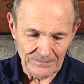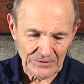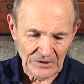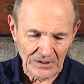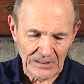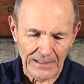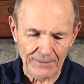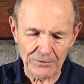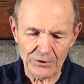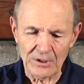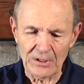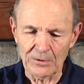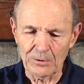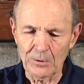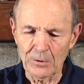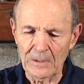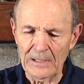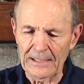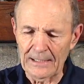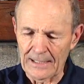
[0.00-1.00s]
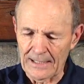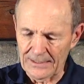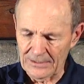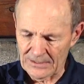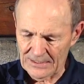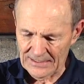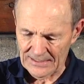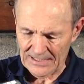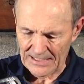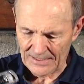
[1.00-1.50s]
So that was a great
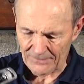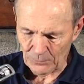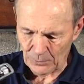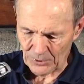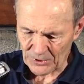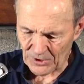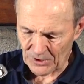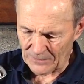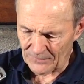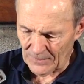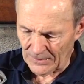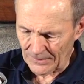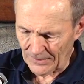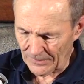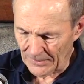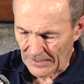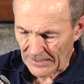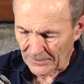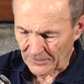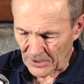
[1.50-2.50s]
idea to have a reserve on there.